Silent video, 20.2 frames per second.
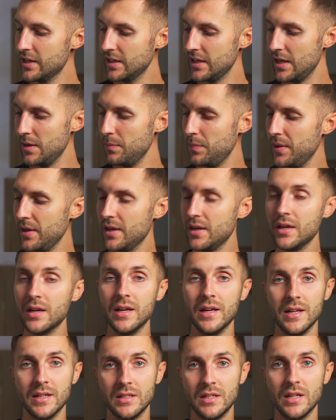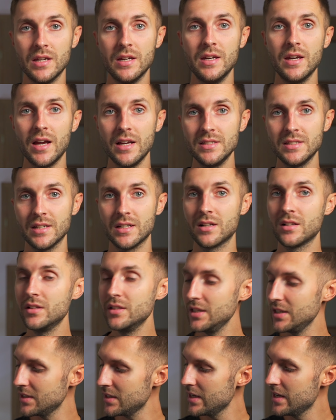keeping it nice and
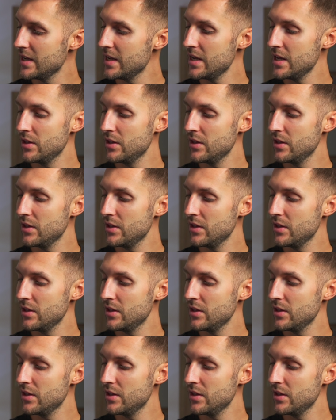clean.